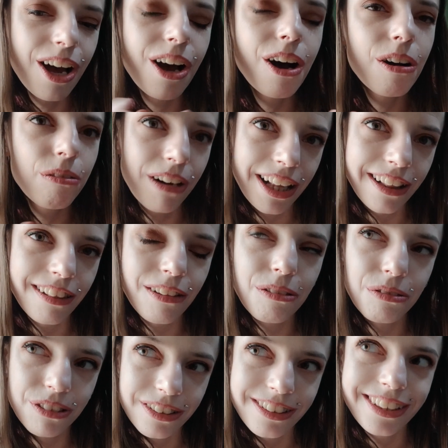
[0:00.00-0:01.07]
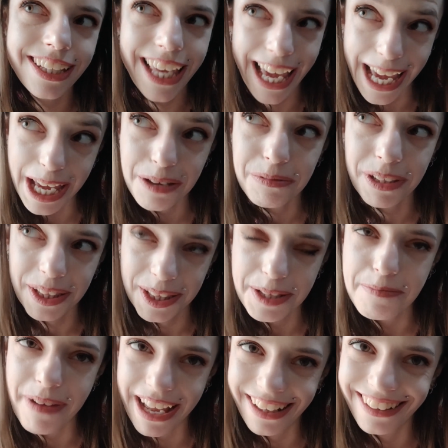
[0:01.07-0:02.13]
Well, what came in the
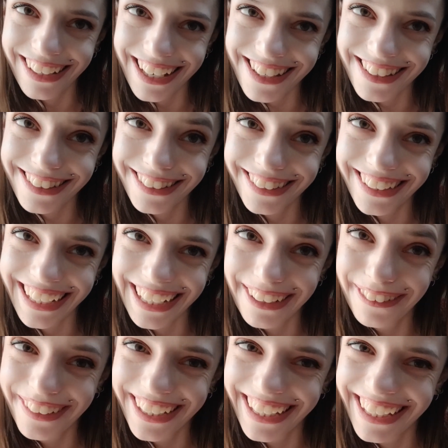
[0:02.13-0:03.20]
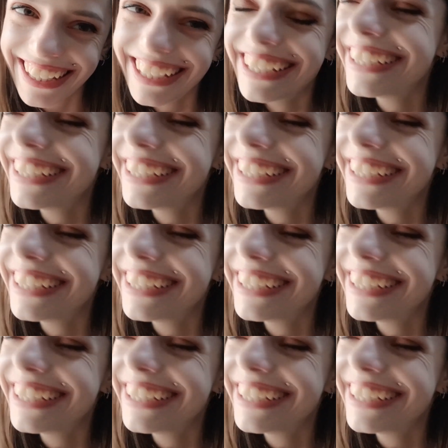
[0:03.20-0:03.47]
mail yesterday, okay?